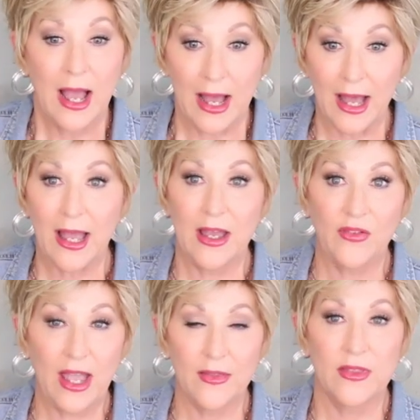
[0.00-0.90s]
I have
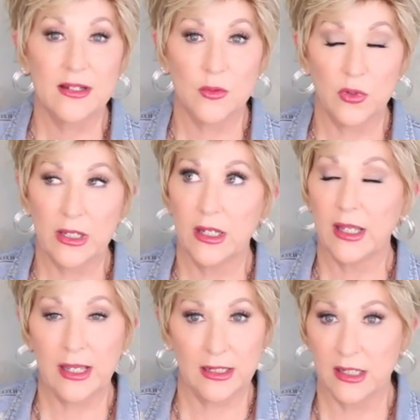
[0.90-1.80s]
had this
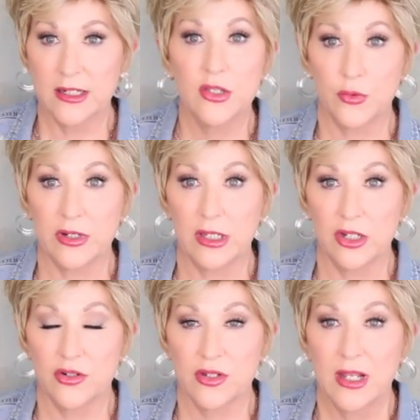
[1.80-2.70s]
wig at least 3
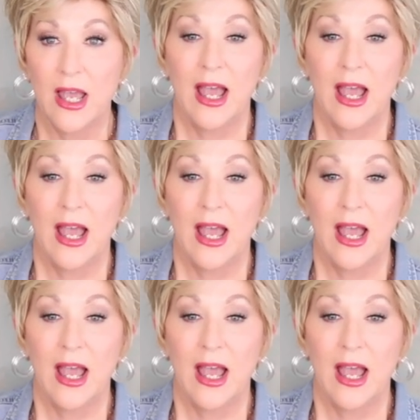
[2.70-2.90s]
years.